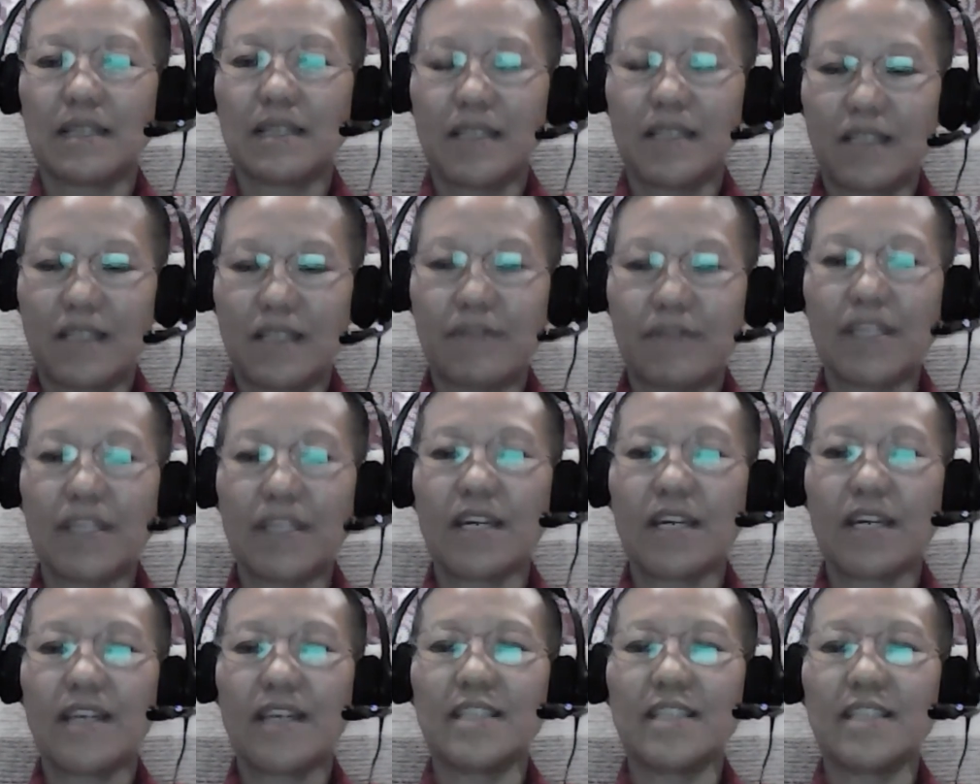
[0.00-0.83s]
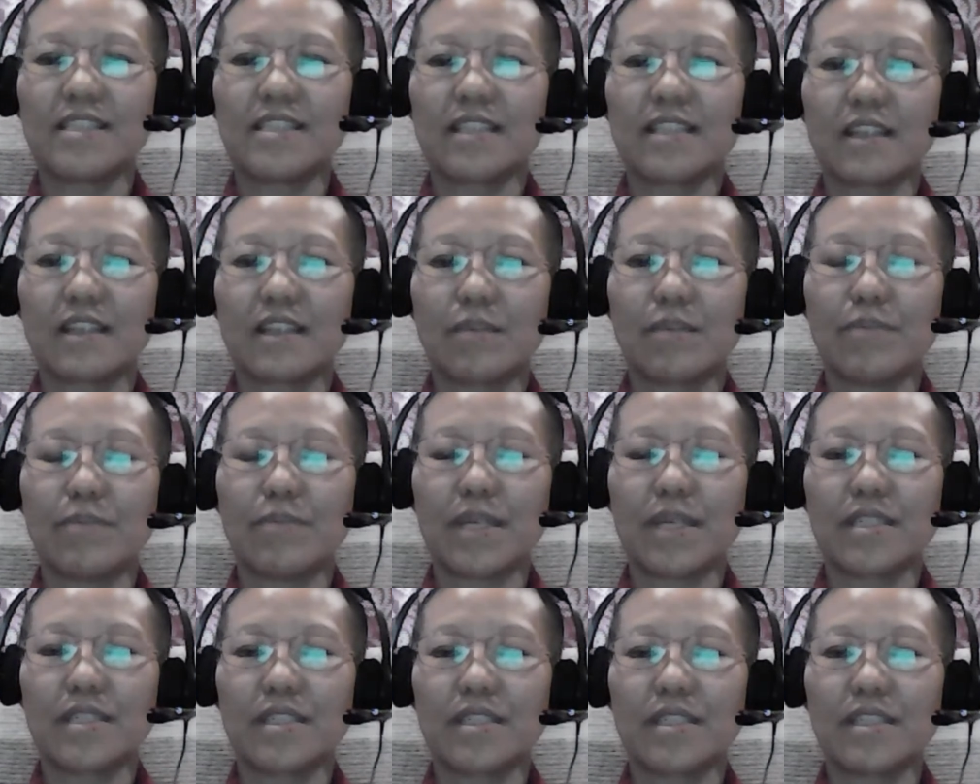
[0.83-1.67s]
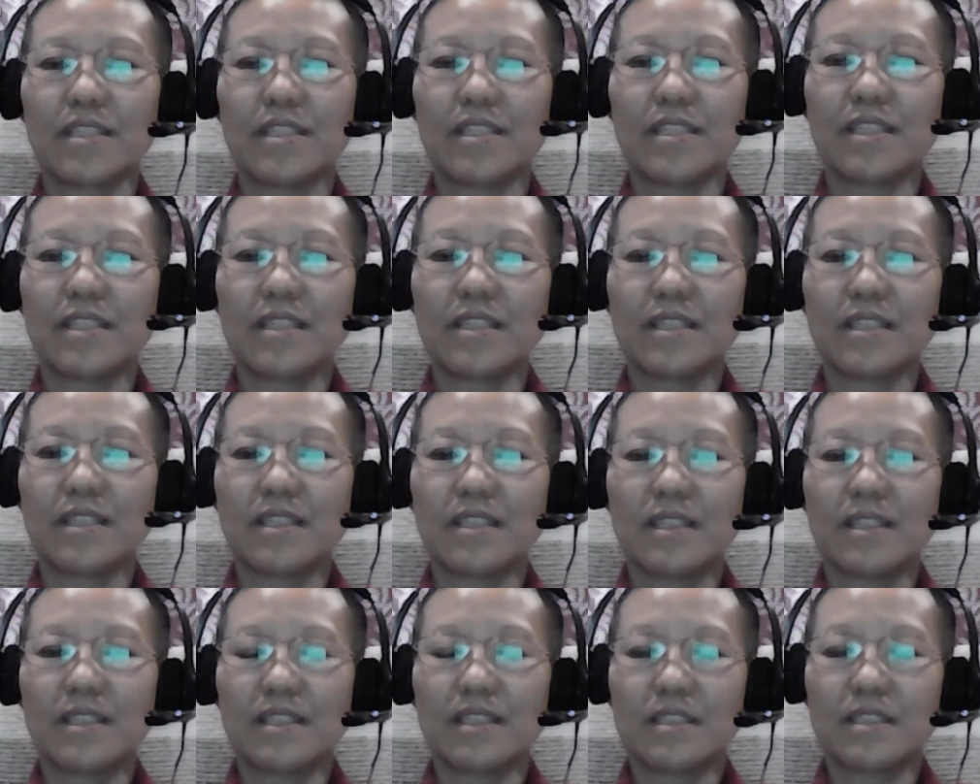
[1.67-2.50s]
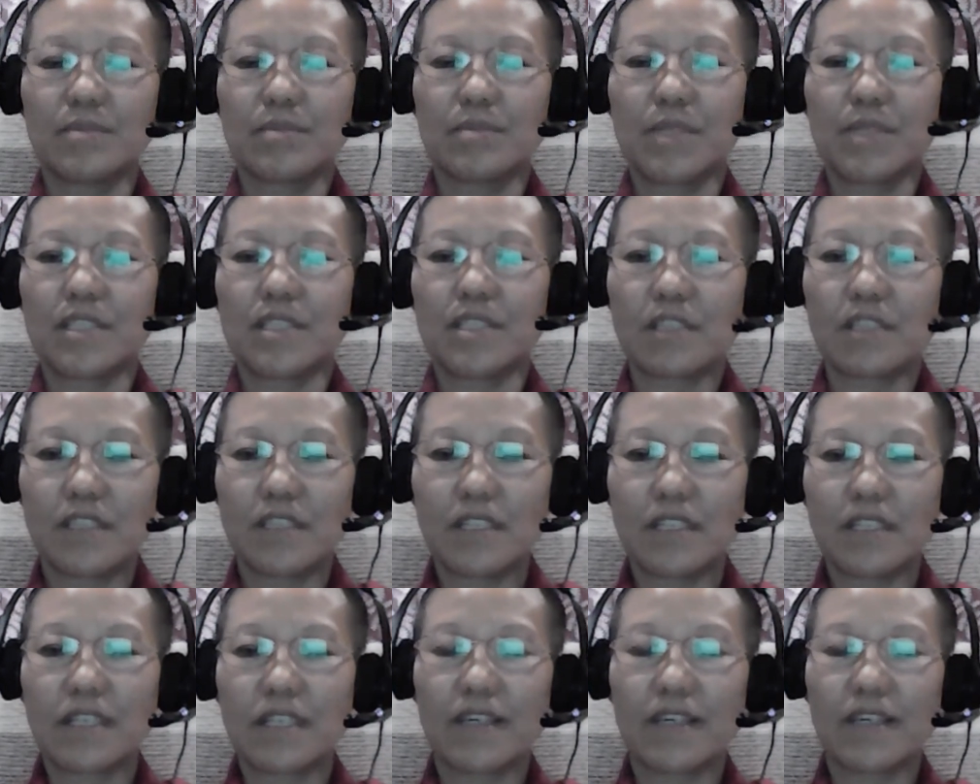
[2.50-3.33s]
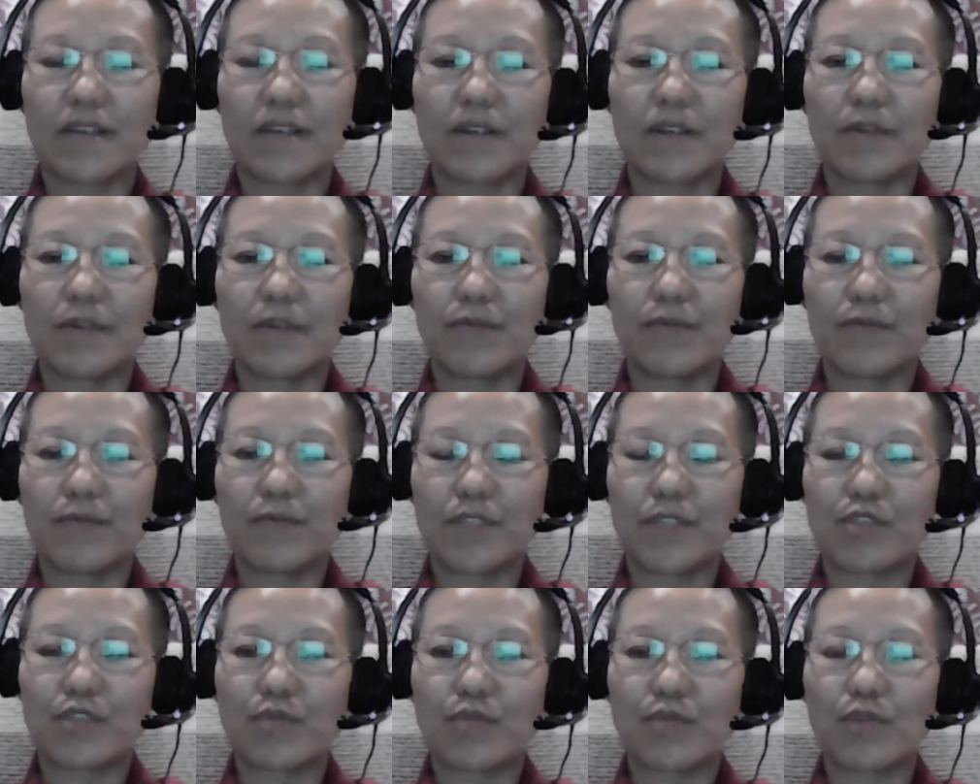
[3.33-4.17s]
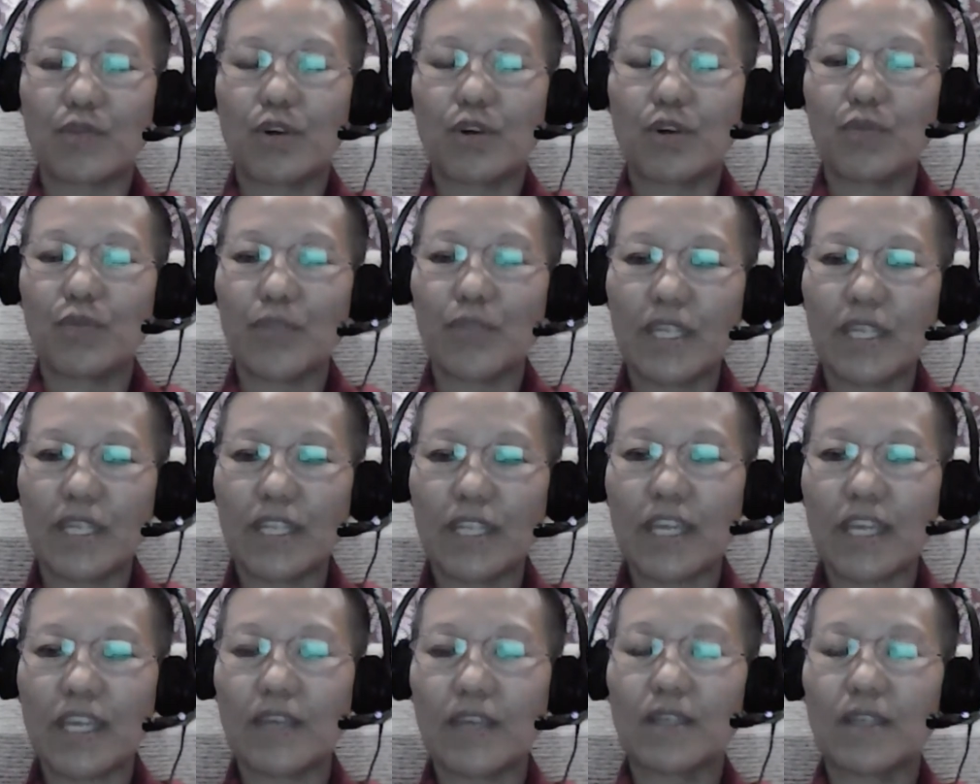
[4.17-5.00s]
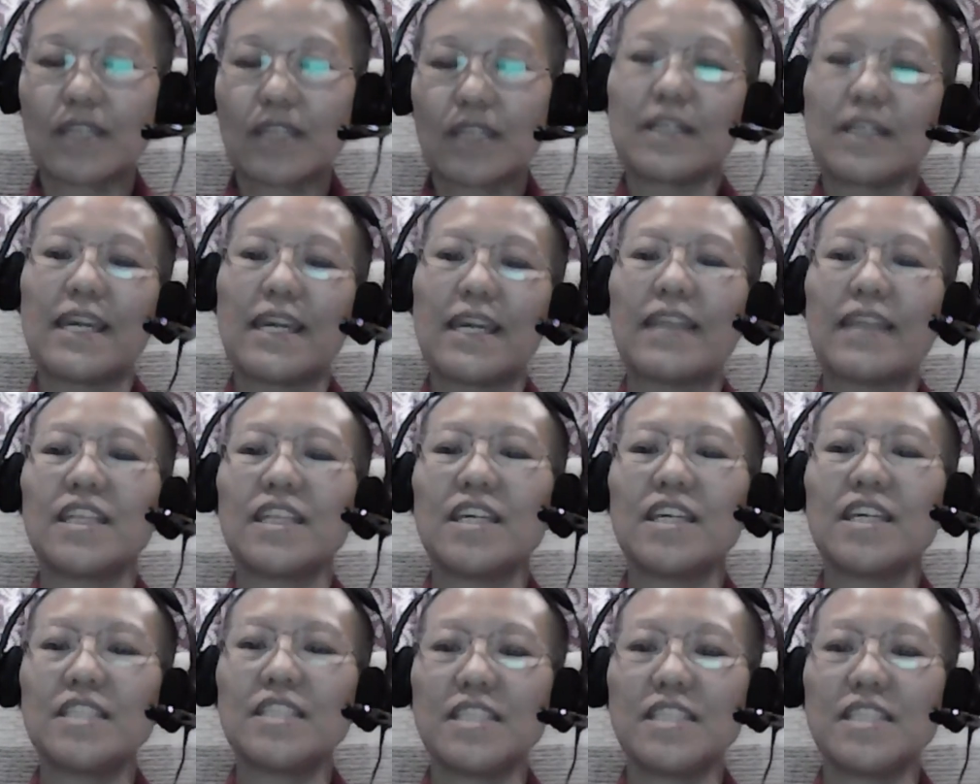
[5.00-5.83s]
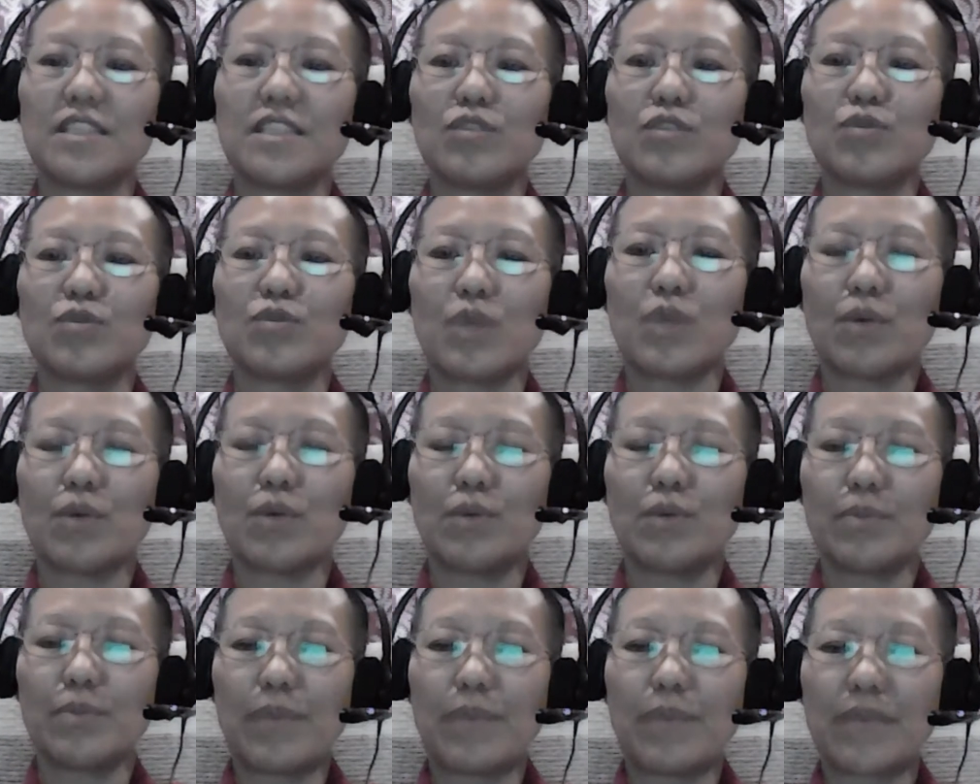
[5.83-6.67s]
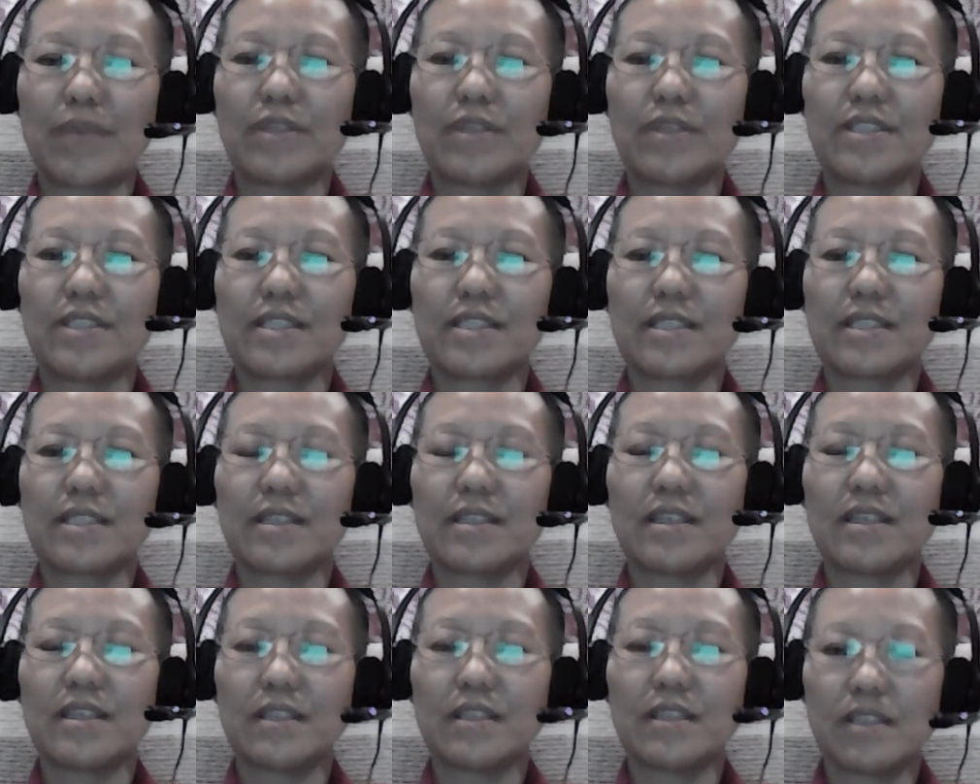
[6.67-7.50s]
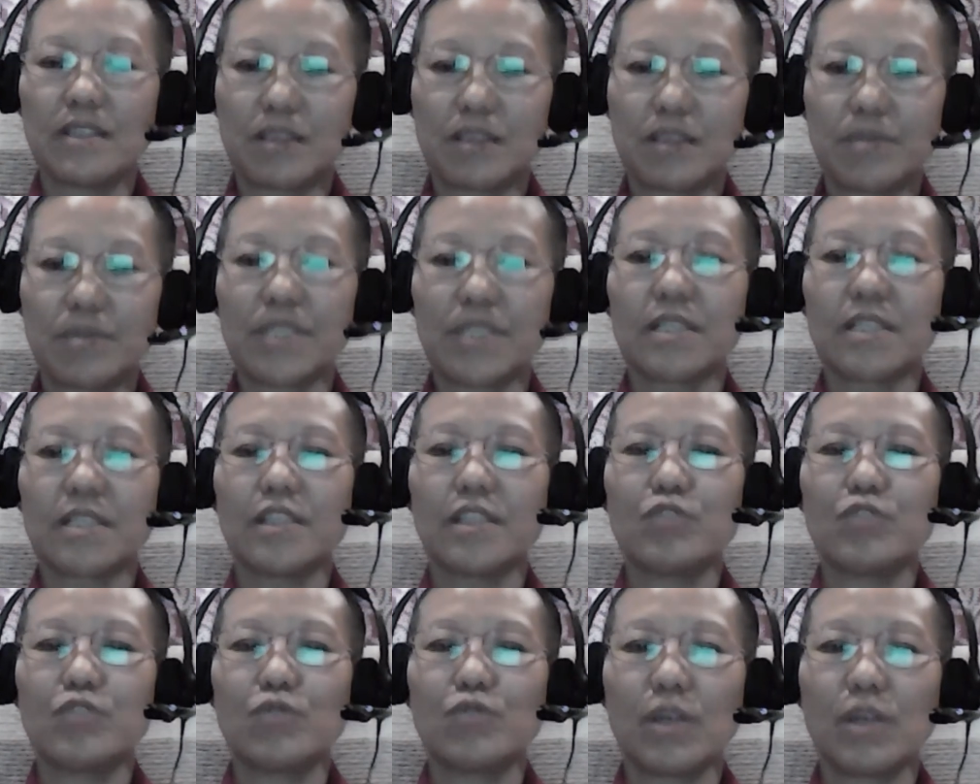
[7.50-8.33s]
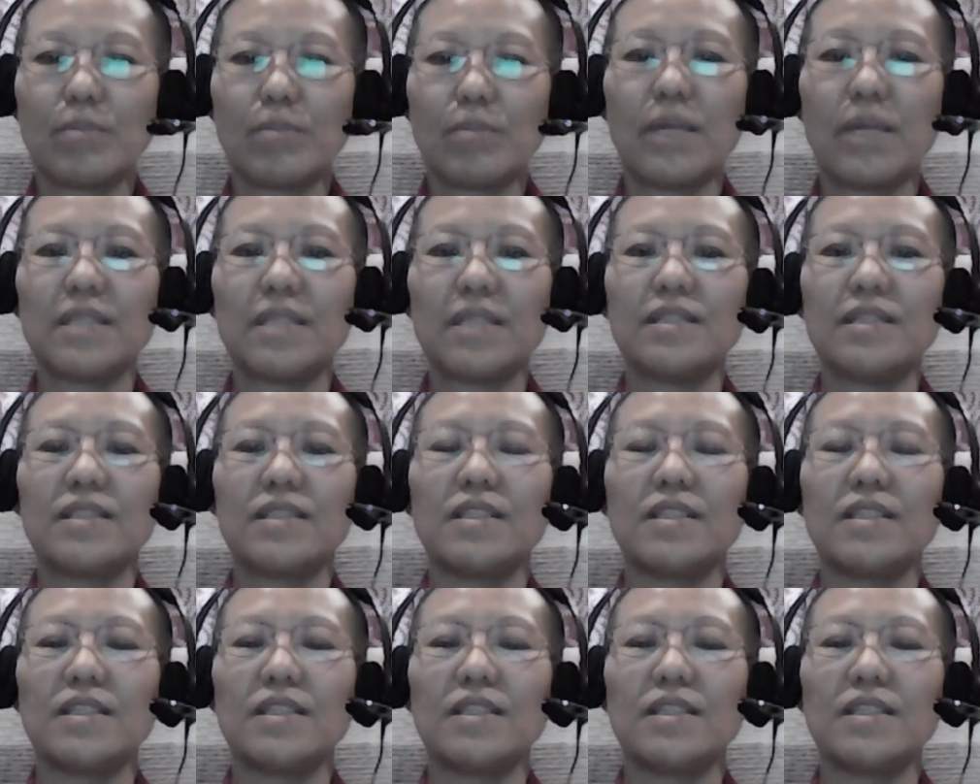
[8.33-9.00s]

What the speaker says: loving kindness and compassion, especially like first of all we can engage it to our parents, especially to the mother,